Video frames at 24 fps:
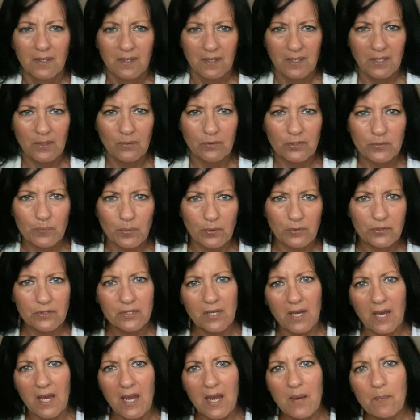He was supposed
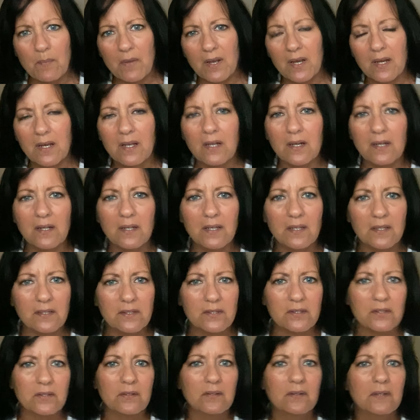to hate my
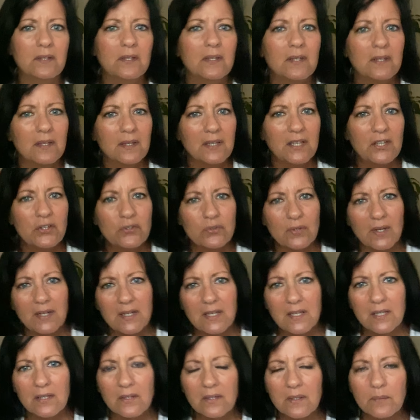guts. He tried
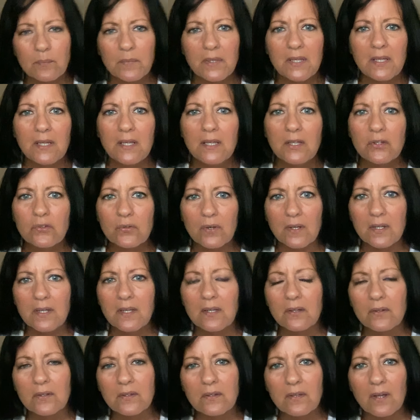killing me. He tried
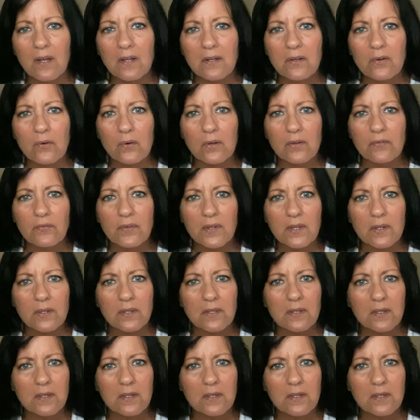killing Todd Griffin